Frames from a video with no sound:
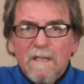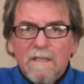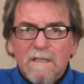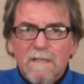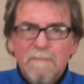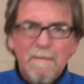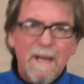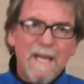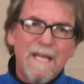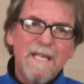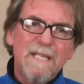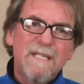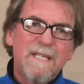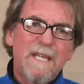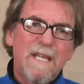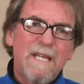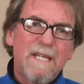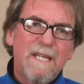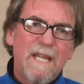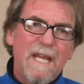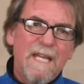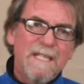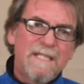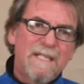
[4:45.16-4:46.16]
The
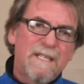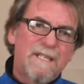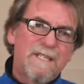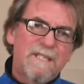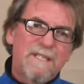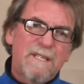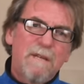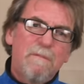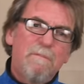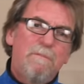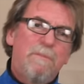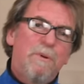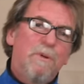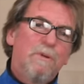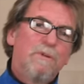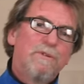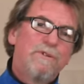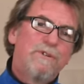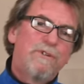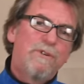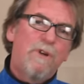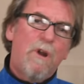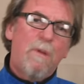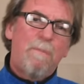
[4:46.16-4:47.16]
magazine is a simple
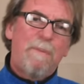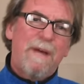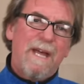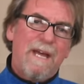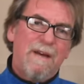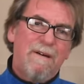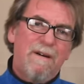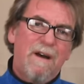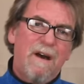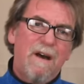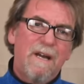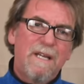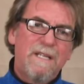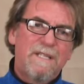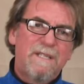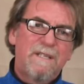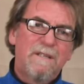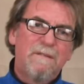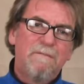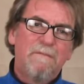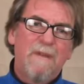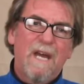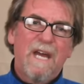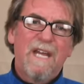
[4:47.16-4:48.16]
drop-out
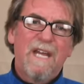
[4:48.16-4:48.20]
item